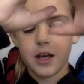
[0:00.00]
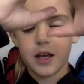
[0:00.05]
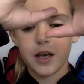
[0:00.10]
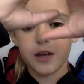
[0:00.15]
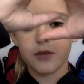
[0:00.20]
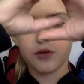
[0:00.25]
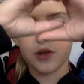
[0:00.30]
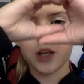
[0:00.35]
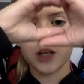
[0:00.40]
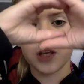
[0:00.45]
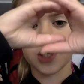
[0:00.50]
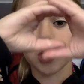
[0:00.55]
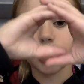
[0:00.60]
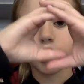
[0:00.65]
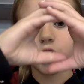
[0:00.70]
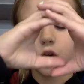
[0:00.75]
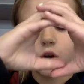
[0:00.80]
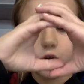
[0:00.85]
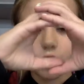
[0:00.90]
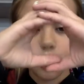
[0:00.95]
it was in a
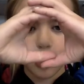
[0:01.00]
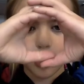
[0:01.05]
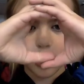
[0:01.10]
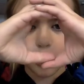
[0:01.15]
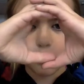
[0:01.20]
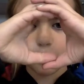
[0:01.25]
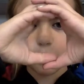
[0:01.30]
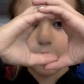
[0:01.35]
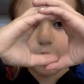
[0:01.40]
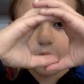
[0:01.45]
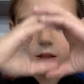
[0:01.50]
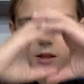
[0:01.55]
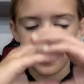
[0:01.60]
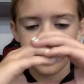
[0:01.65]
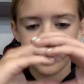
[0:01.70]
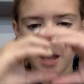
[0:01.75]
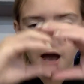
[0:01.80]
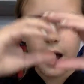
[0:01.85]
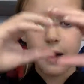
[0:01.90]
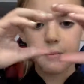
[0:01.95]
circle, so it was kind of
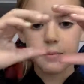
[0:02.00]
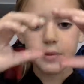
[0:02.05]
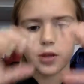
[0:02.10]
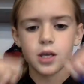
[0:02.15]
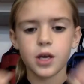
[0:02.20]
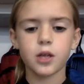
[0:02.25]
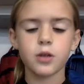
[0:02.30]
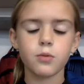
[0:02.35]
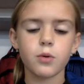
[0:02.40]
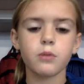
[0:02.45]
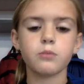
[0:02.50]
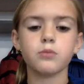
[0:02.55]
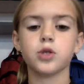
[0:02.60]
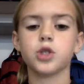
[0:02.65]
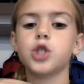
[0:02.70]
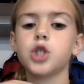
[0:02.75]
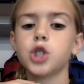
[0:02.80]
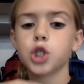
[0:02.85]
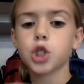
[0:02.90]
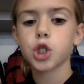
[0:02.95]
like that, but the other one was
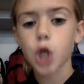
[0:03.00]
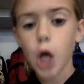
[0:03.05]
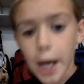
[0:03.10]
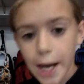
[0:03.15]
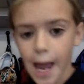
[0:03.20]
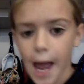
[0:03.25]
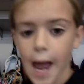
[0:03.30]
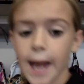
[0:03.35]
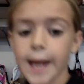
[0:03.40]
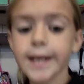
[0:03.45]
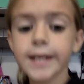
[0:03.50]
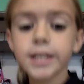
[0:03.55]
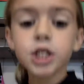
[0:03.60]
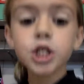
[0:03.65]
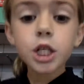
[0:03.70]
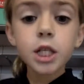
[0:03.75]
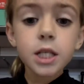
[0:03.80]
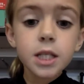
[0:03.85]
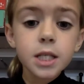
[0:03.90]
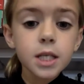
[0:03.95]
straight
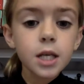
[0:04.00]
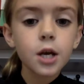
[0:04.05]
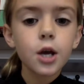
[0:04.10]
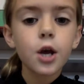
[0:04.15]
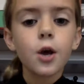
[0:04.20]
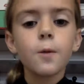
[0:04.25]
edges.